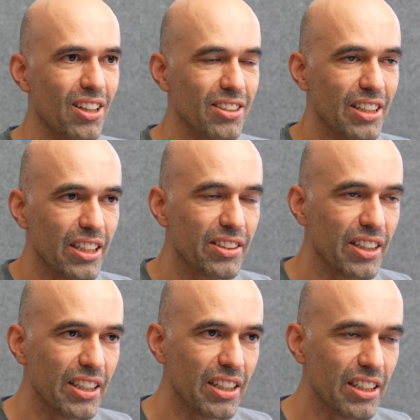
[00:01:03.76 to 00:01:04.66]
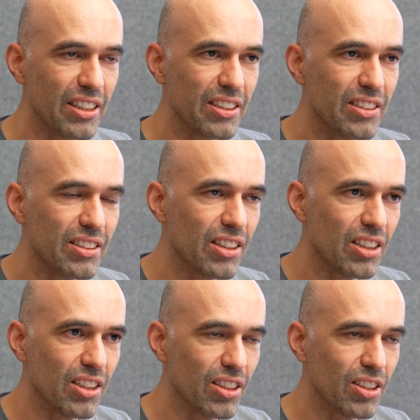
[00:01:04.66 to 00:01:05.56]
The next thing is
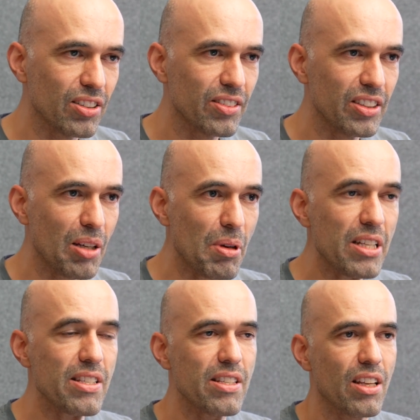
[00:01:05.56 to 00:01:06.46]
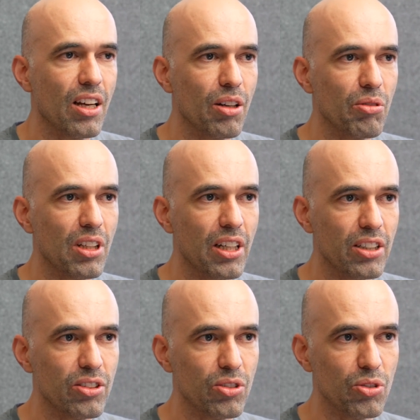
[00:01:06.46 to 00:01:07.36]
CMS. I would
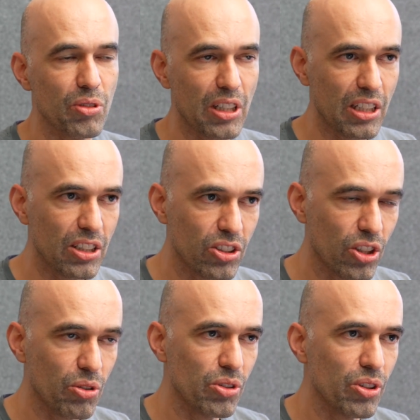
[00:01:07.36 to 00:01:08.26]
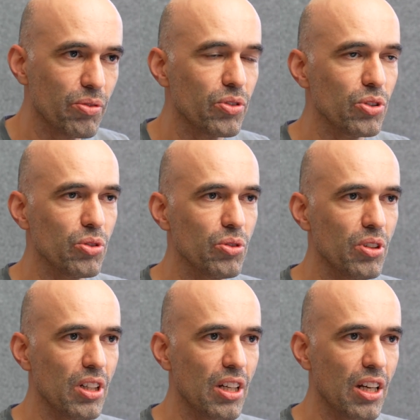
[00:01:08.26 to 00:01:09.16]
like to quickly show you a few
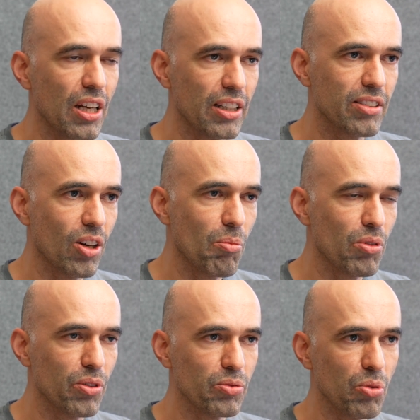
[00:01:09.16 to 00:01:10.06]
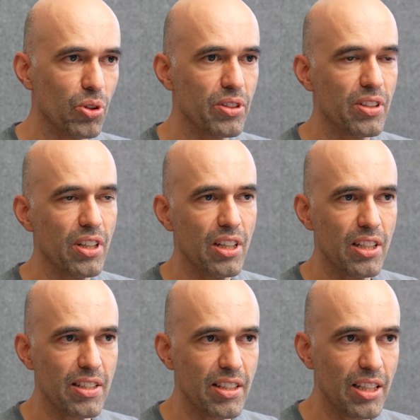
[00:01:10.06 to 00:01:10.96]
examples of what
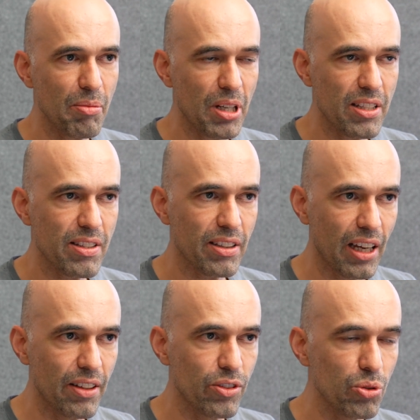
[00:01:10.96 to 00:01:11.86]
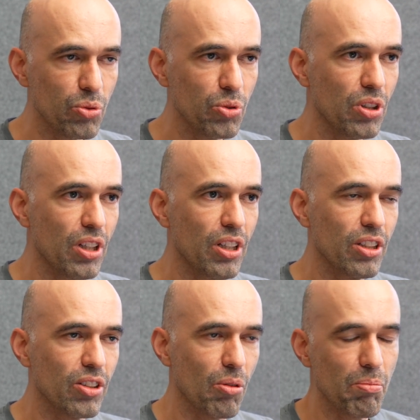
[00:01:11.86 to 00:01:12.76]
CMS can do
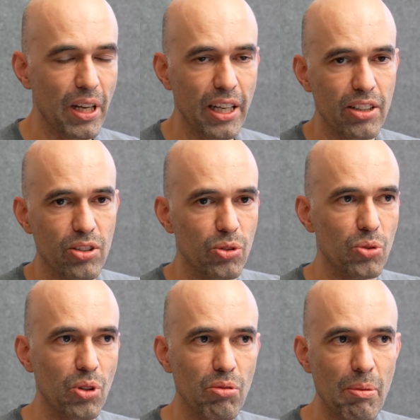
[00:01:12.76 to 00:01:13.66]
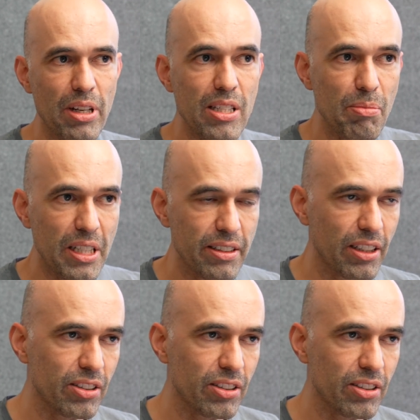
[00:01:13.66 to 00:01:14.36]
compared to Webex meetings